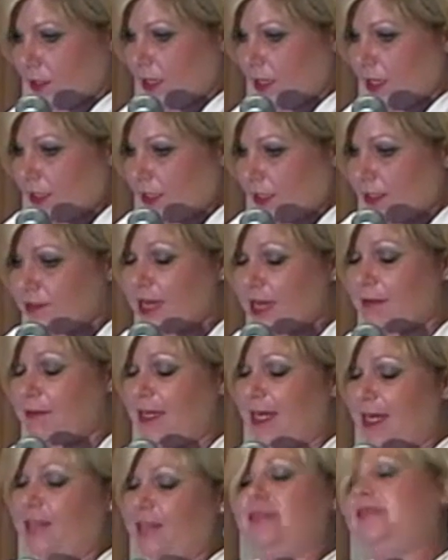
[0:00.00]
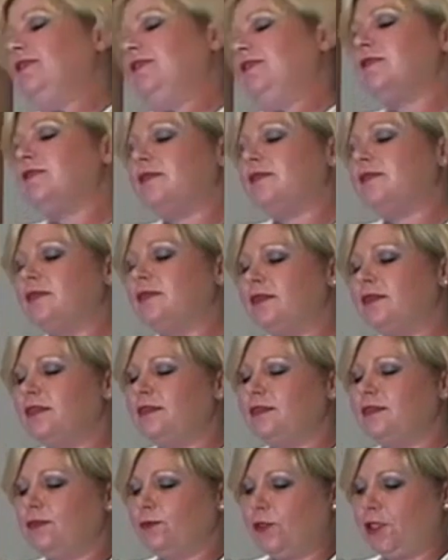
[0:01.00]
Time analysis. This
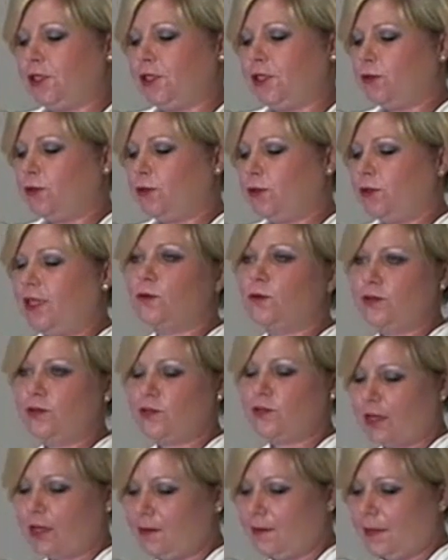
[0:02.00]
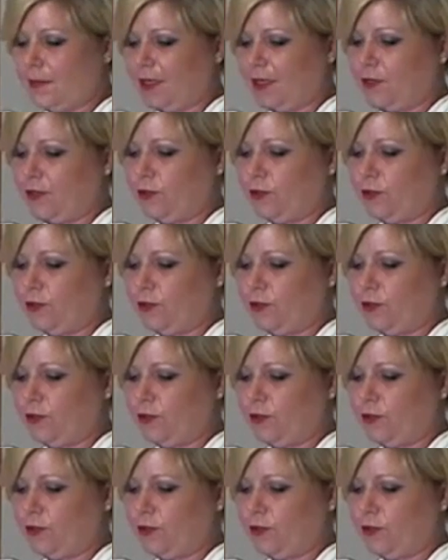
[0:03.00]
is really cool. That's what I was talking about in Google